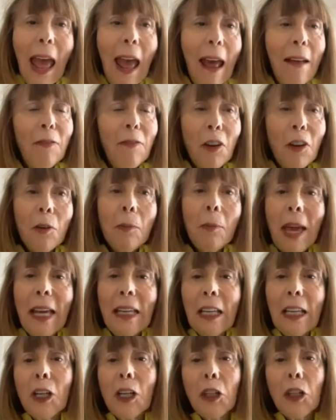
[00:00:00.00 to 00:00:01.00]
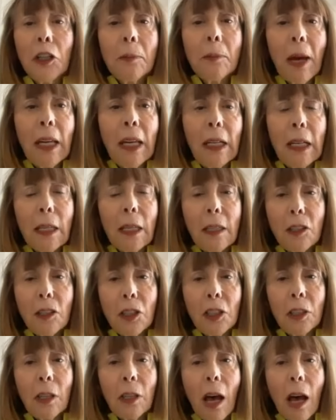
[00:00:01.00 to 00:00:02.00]
And they're making good money.
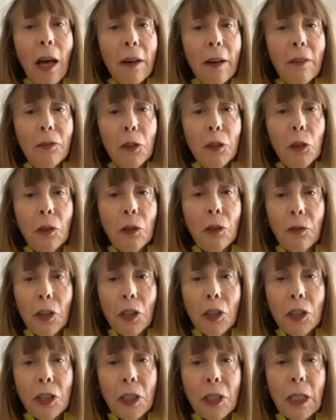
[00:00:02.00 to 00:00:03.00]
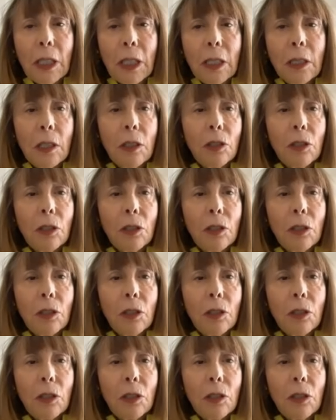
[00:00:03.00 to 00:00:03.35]
There's a lot of universities,